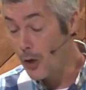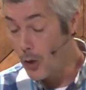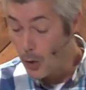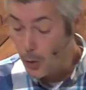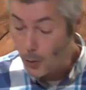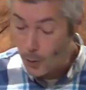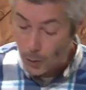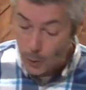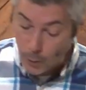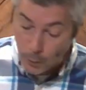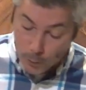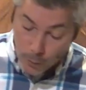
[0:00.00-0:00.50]

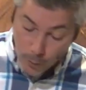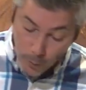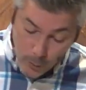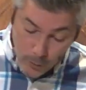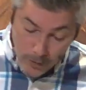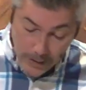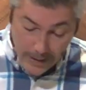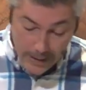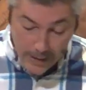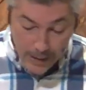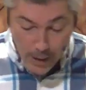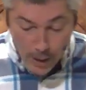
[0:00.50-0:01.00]
or
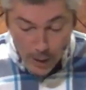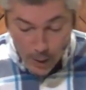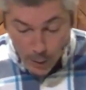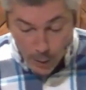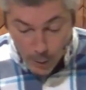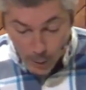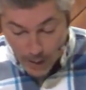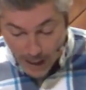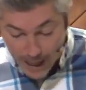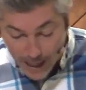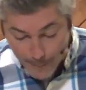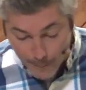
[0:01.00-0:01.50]
worry
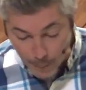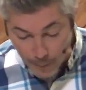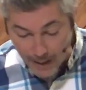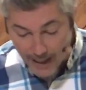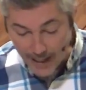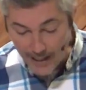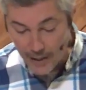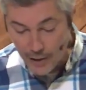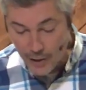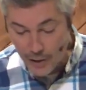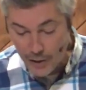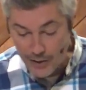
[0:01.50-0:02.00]
or
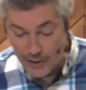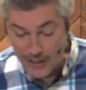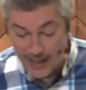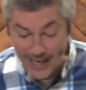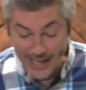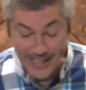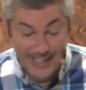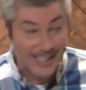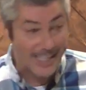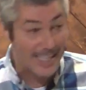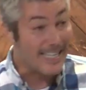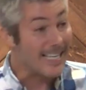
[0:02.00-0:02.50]
apprehension,
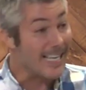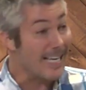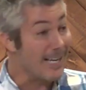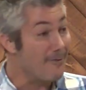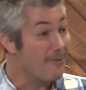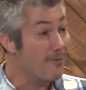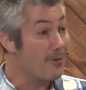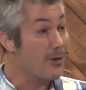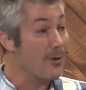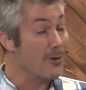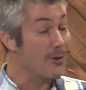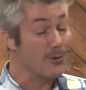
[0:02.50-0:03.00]
and to
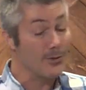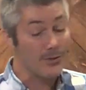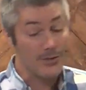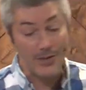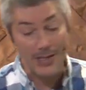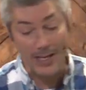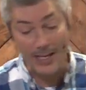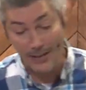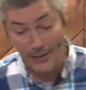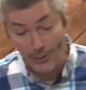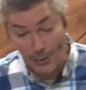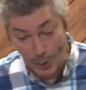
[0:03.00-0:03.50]
give those
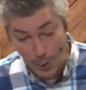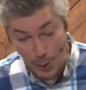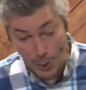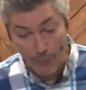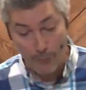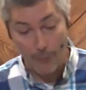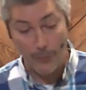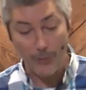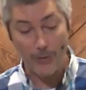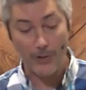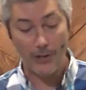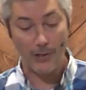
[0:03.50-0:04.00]
things
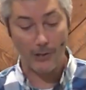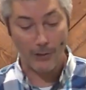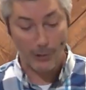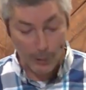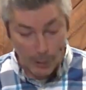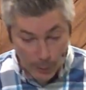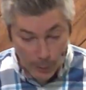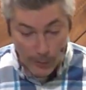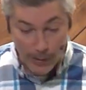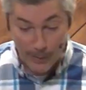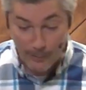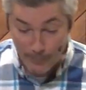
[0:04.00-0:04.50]
over to the
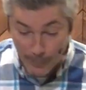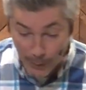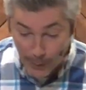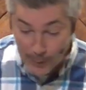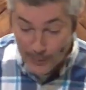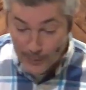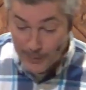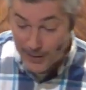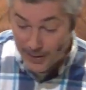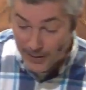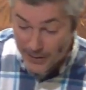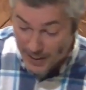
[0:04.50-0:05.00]
Lord. And Paul
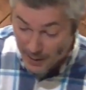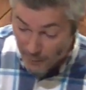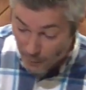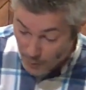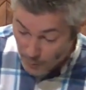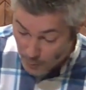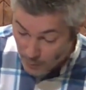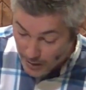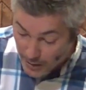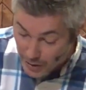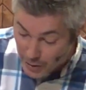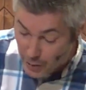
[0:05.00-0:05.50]
says that
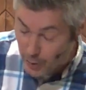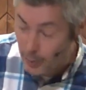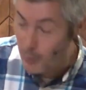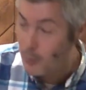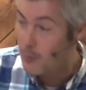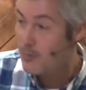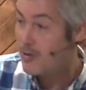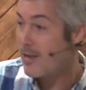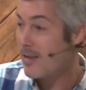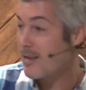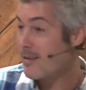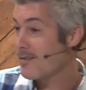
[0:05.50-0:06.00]
when we do
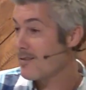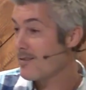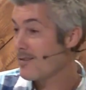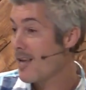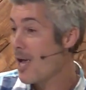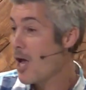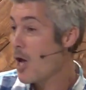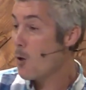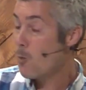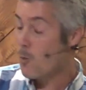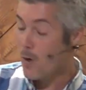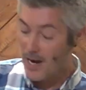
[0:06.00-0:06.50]
this,
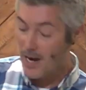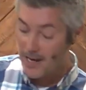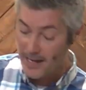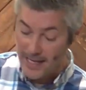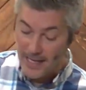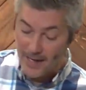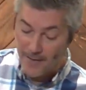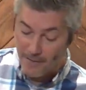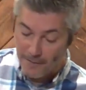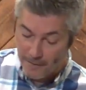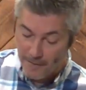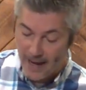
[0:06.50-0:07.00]
when
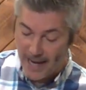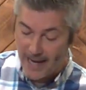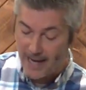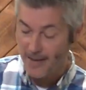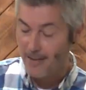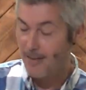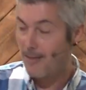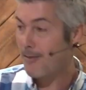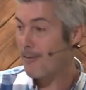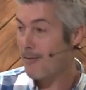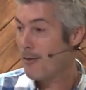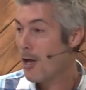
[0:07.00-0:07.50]
in
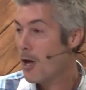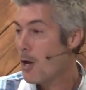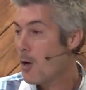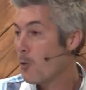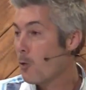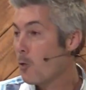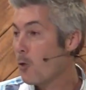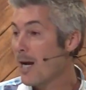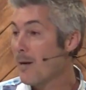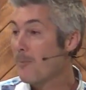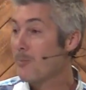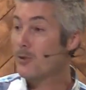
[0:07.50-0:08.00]
faith,
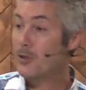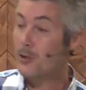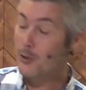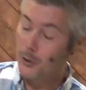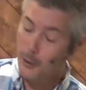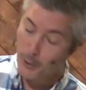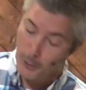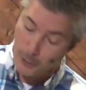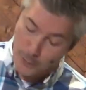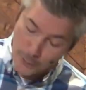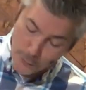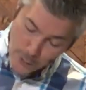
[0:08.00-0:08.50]
we're able to
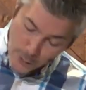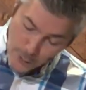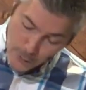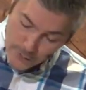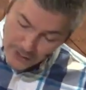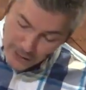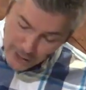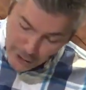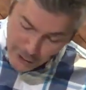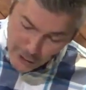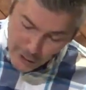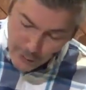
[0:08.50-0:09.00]
turn those
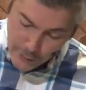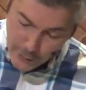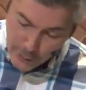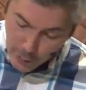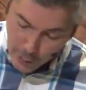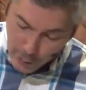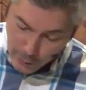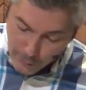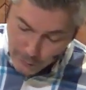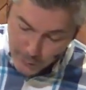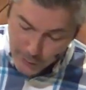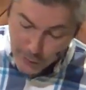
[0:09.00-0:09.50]
issues
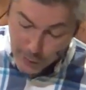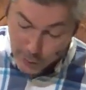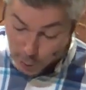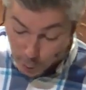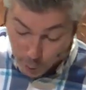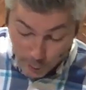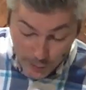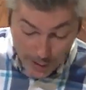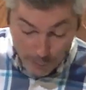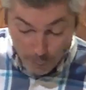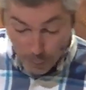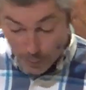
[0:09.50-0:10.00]
over to the Lord that would